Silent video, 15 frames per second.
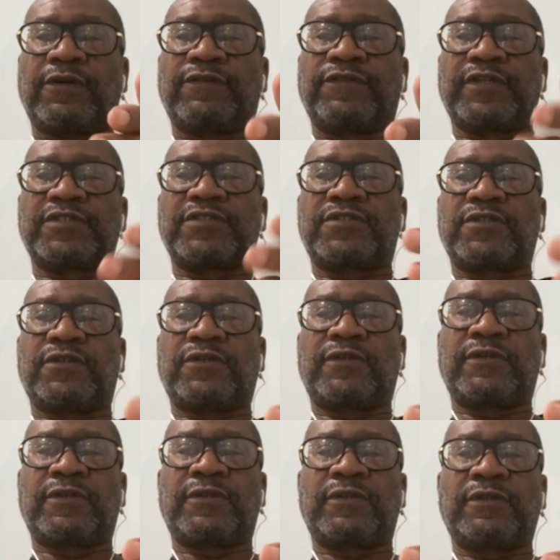of
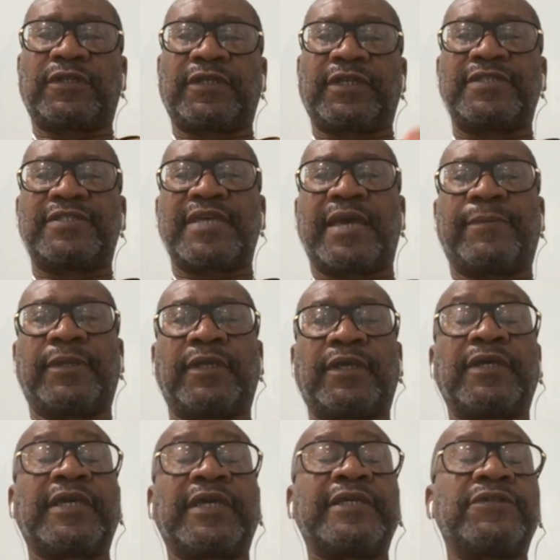external examining,